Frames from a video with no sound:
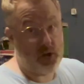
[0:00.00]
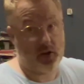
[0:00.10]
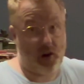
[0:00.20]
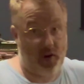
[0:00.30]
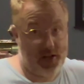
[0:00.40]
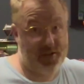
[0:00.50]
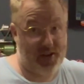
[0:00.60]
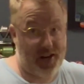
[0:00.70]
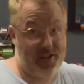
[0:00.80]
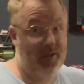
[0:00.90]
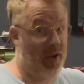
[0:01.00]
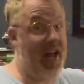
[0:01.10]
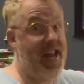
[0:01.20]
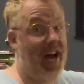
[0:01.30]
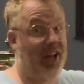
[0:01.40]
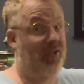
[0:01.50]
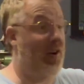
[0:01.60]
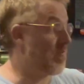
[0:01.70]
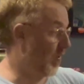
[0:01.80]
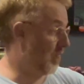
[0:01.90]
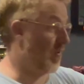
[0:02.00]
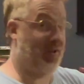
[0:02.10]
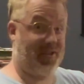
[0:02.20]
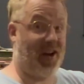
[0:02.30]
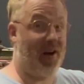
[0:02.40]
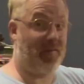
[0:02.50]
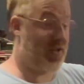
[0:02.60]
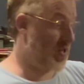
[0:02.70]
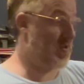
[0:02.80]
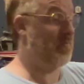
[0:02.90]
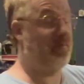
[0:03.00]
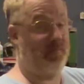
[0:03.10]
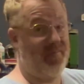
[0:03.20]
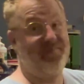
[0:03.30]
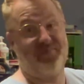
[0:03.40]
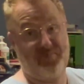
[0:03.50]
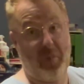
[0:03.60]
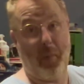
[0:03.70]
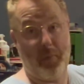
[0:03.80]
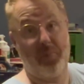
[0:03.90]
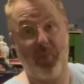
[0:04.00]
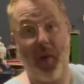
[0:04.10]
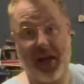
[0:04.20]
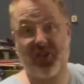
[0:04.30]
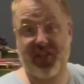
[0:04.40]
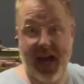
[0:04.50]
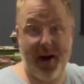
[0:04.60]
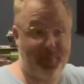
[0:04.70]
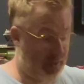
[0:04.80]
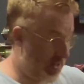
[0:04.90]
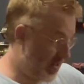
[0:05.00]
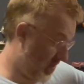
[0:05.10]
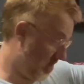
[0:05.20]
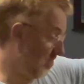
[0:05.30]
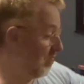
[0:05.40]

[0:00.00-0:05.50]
the car inside today actually for the first time, which is big step in this